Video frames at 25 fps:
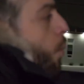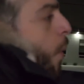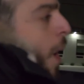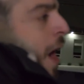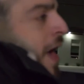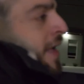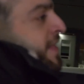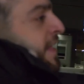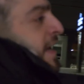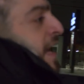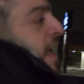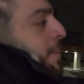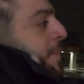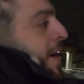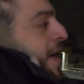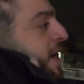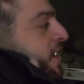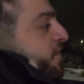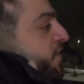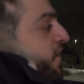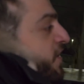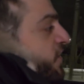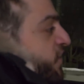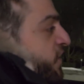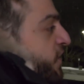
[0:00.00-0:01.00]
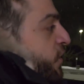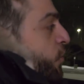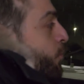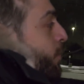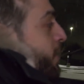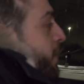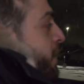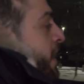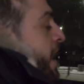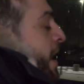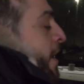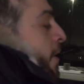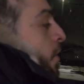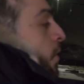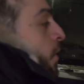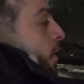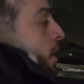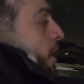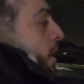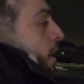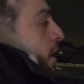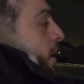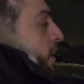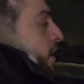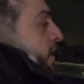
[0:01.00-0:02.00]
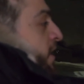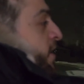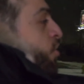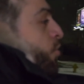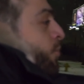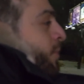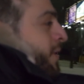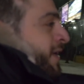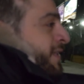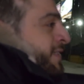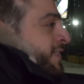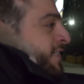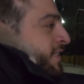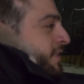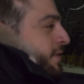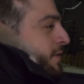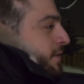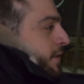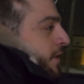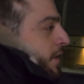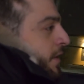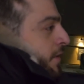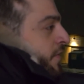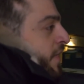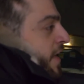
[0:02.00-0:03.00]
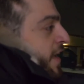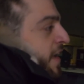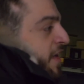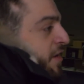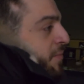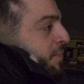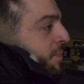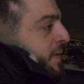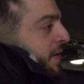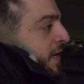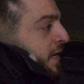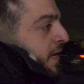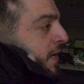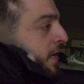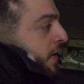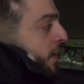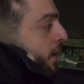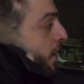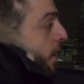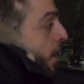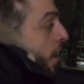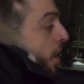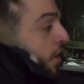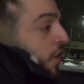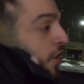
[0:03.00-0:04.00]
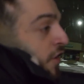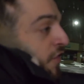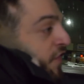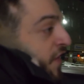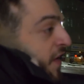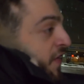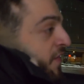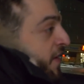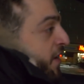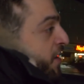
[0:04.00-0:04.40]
Why did I manifest human? Now, humans, they could be a good thing.